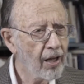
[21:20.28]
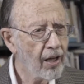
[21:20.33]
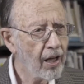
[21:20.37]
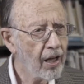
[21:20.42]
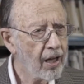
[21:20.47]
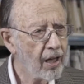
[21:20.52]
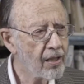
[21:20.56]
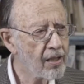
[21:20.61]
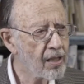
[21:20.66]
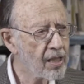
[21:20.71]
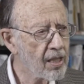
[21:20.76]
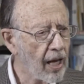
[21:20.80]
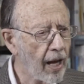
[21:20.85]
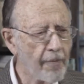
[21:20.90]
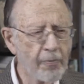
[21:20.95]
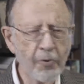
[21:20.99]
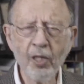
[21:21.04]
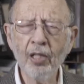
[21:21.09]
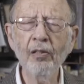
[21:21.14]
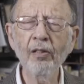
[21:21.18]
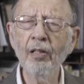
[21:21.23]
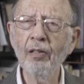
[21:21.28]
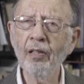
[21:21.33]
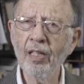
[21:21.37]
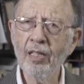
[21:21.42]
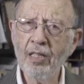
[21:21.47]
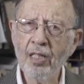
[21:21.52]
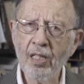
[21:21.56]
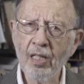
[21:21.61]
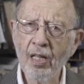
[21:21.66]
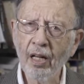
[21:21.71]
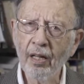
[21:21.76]
It's absolutely
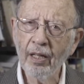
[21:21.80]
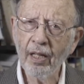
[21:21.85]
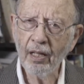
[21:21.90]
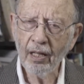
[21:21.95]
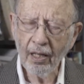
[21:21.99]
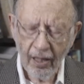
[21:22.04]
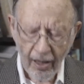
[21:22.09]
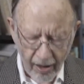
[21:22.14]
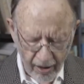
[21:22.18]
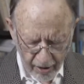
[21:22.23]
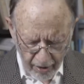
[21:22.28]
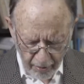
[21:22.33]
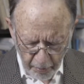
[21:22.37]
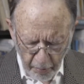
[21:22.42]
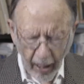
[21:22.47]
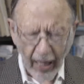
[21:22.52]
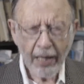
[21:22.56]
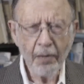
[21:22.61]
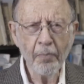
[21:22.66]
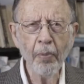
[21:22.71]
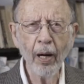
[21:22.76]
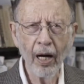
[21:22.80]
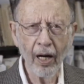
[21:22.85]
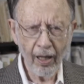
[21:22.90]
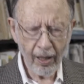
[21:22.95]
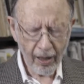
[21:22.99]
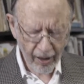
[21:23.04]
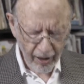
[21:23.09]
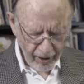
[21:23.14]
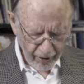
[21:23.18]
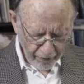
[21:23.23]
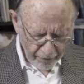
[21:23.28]
stunning, mind-boggling.